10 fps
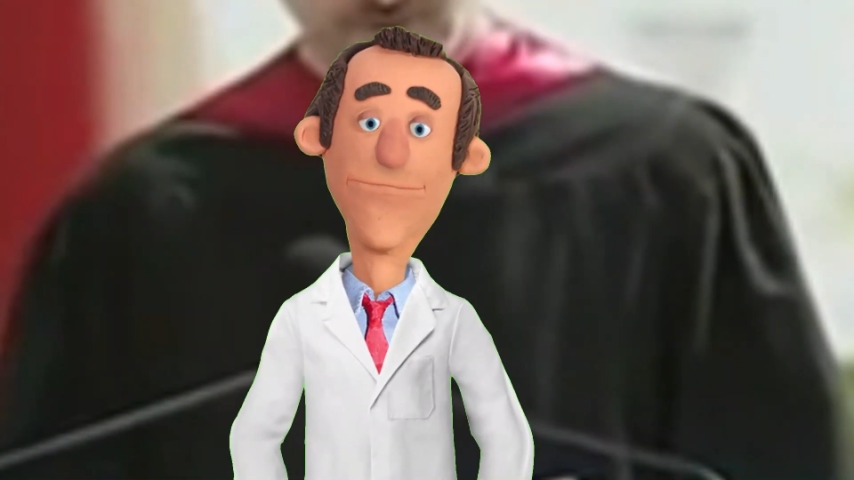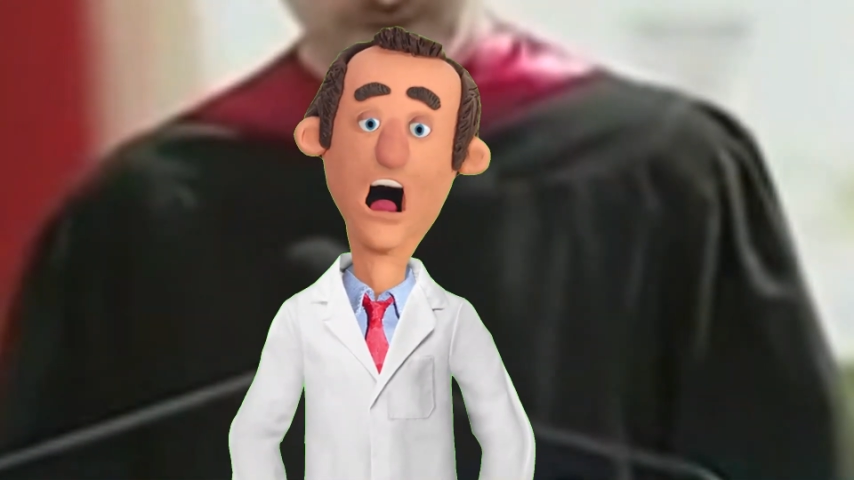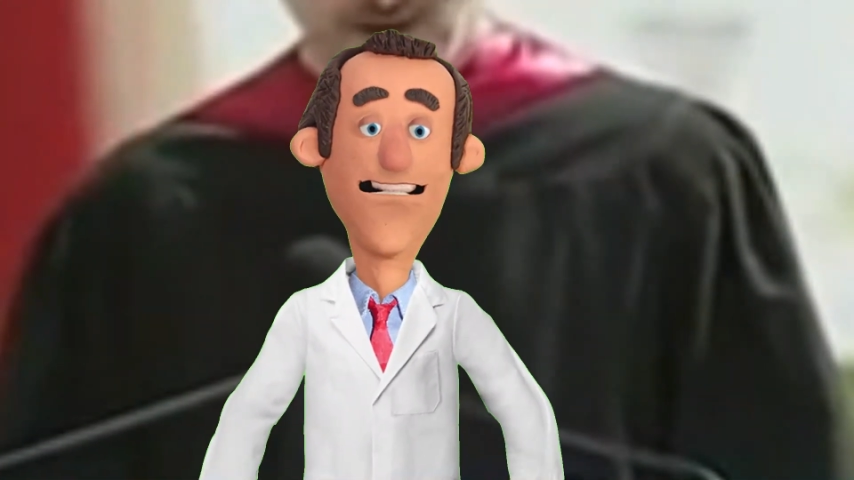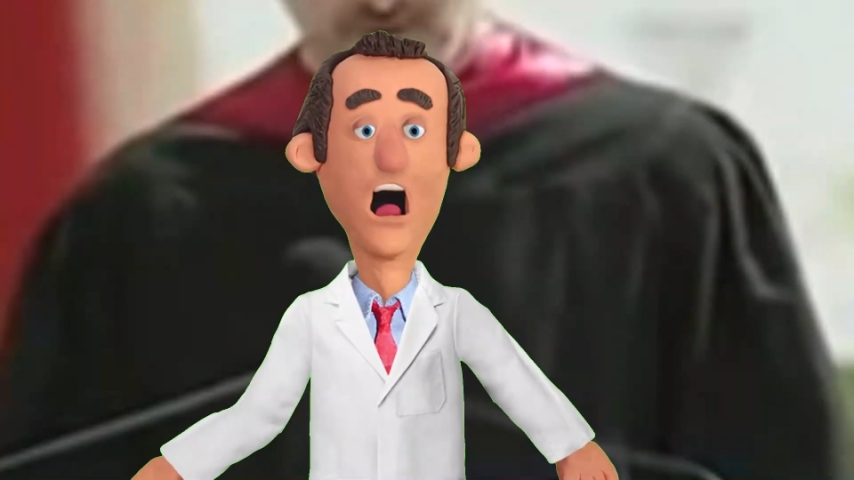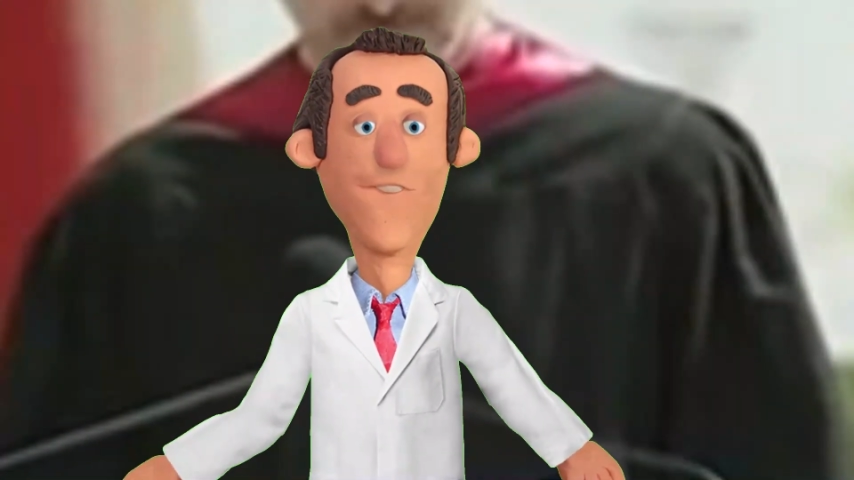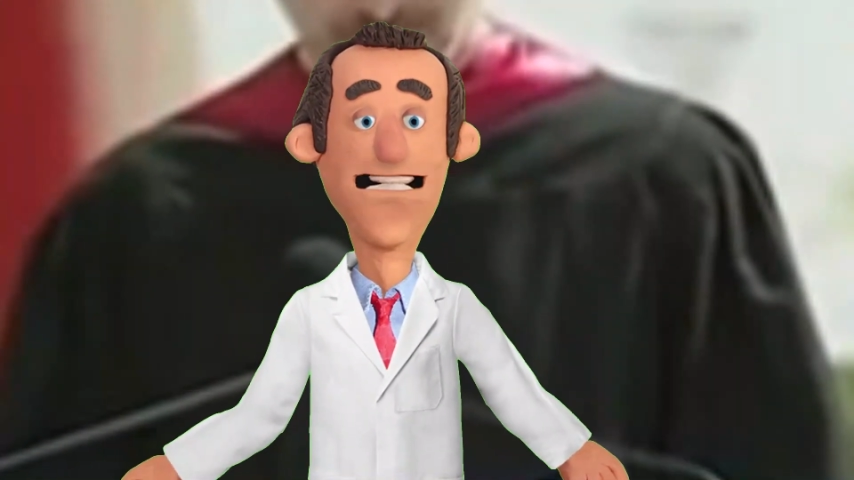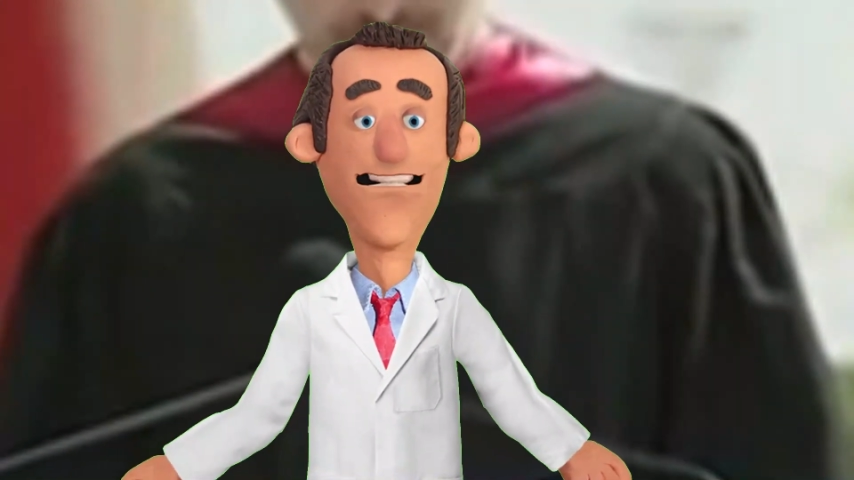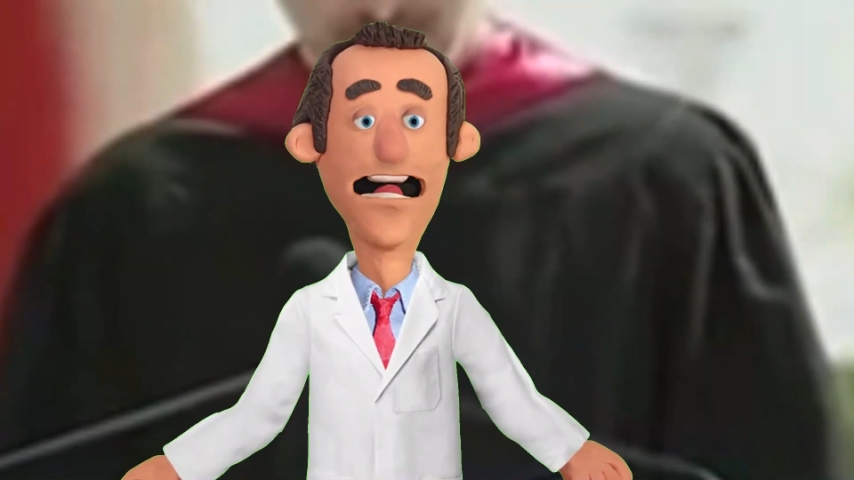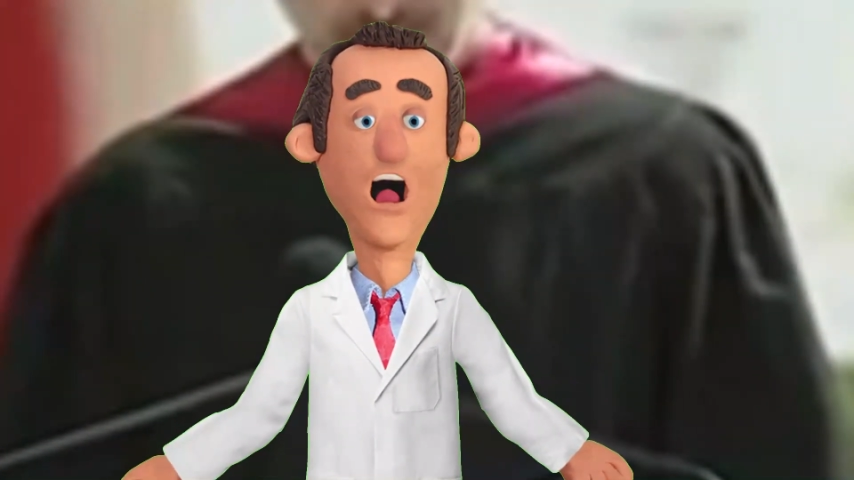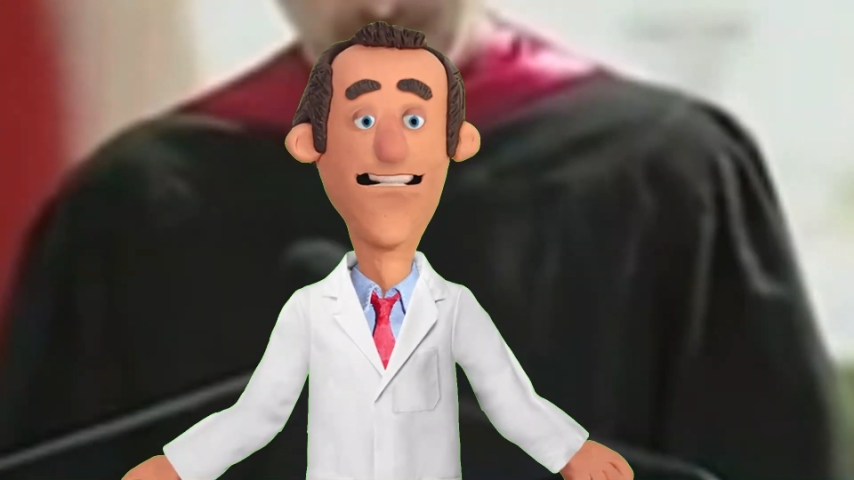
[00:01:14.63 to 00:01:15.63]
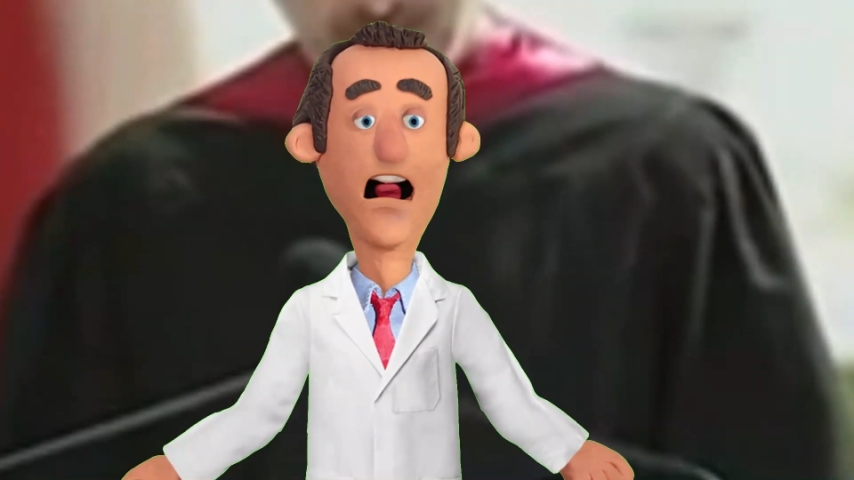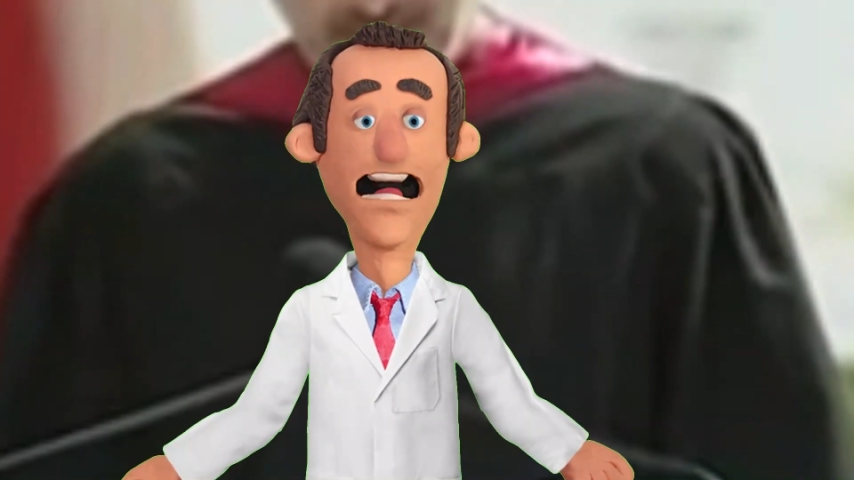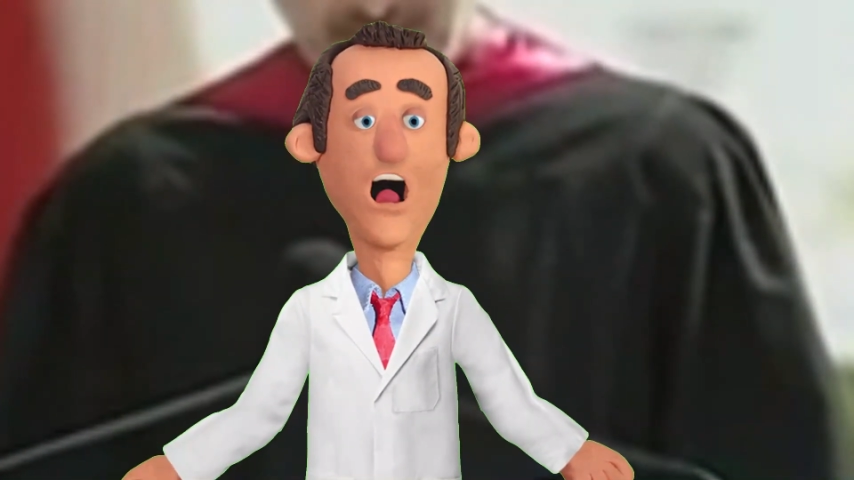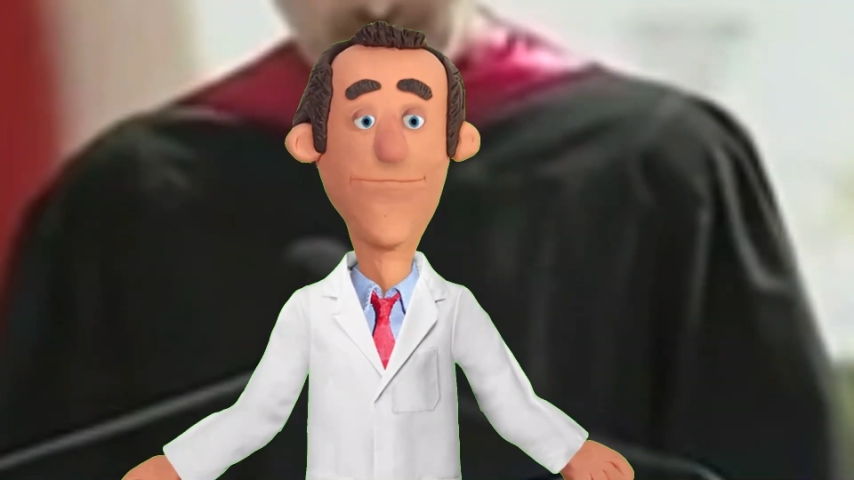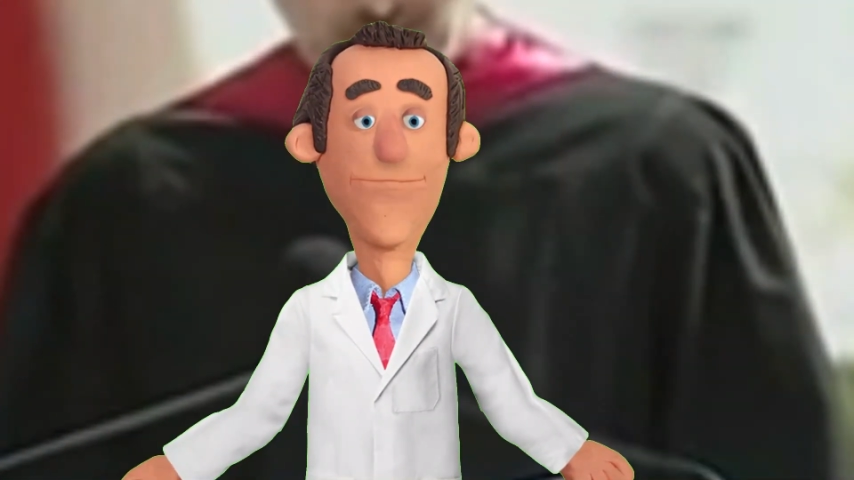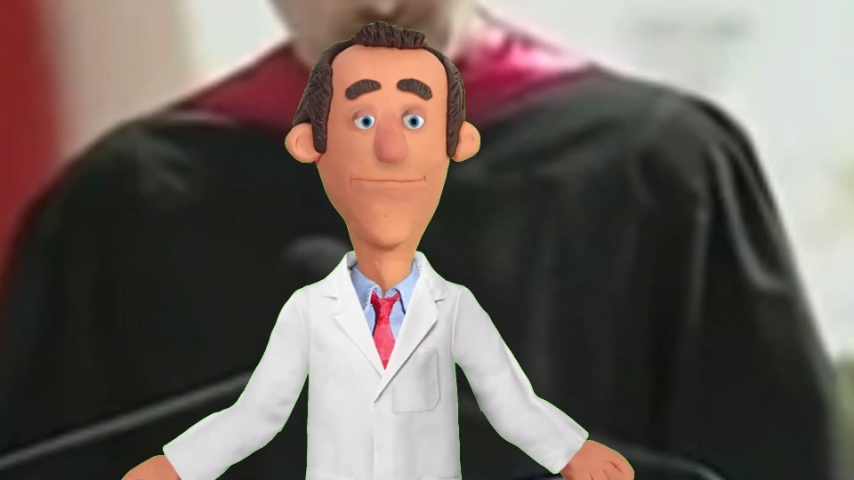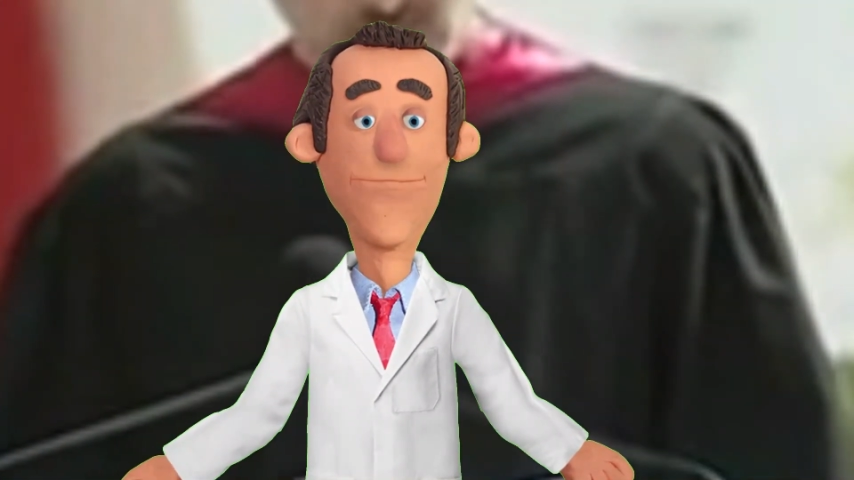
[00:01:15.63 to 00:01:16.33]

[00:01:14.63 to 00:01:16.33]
And 17 years later,